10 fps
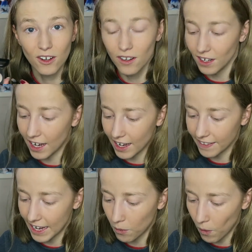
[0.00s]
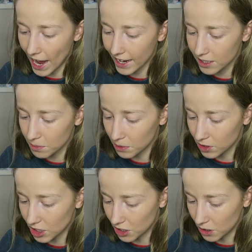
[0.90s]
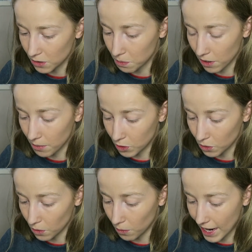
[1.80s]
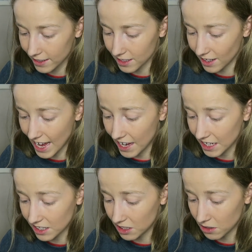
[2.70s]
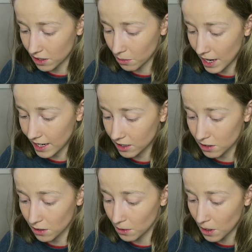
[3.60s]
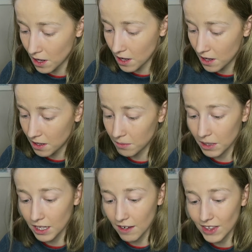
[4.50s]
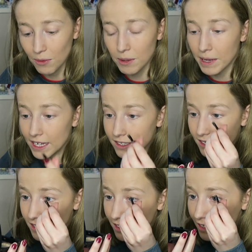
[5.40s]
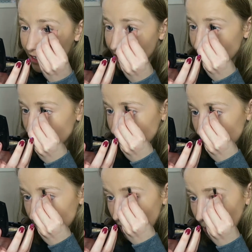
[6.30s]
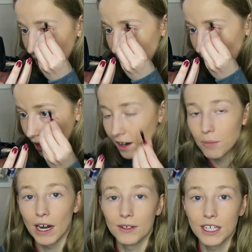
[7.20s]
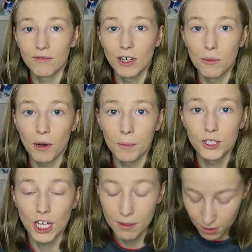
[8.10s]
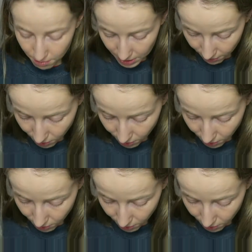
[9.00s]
the colour and then a wax, but she used pretty much all the wax and I hated using the wax, so I'm gonna give that one a miss. I mean, my eyebrows have no proper shape to them because